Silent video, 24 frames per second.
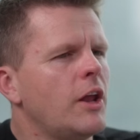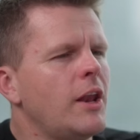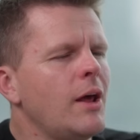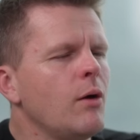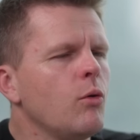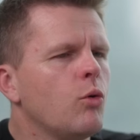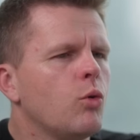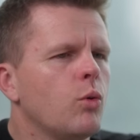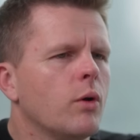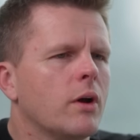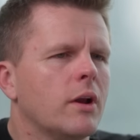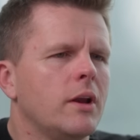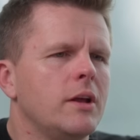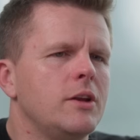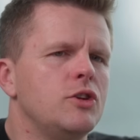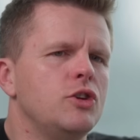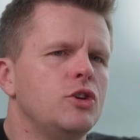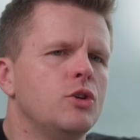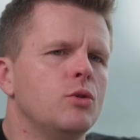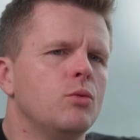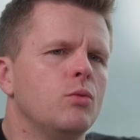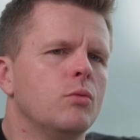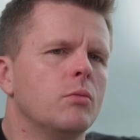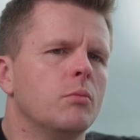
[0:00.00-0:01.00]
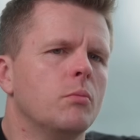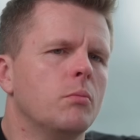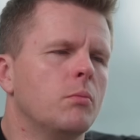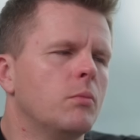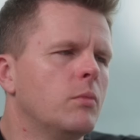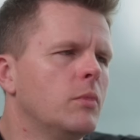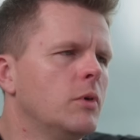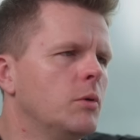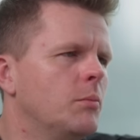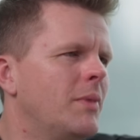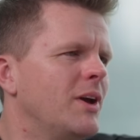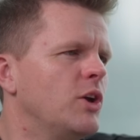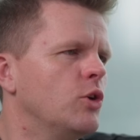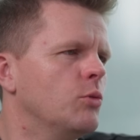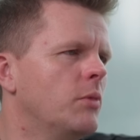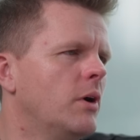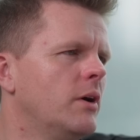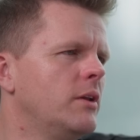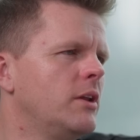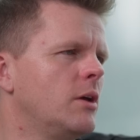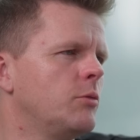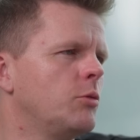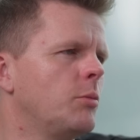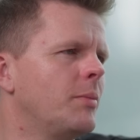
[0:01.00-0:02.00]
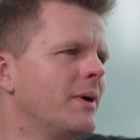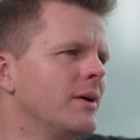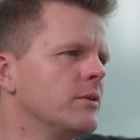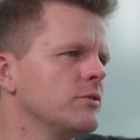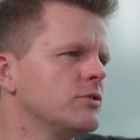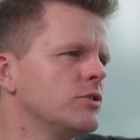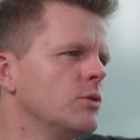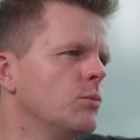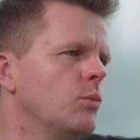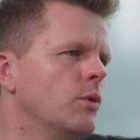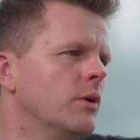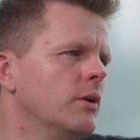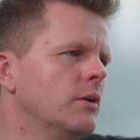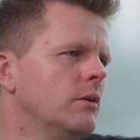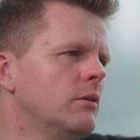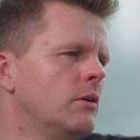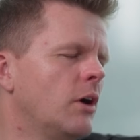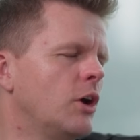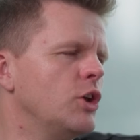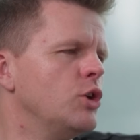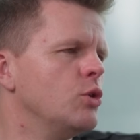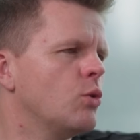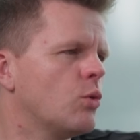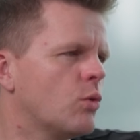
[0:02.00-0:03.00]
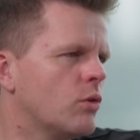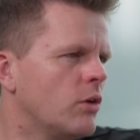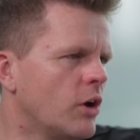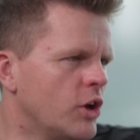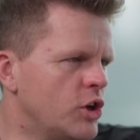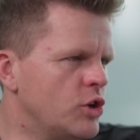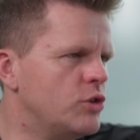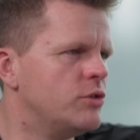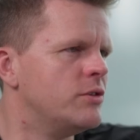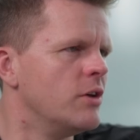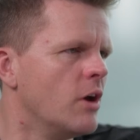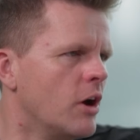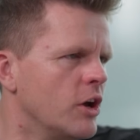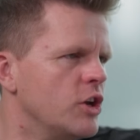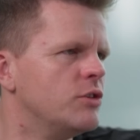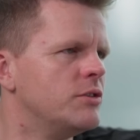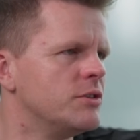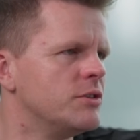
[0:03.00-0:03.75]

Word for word: And how quickly do you make your mind up about someone? Are you are you are you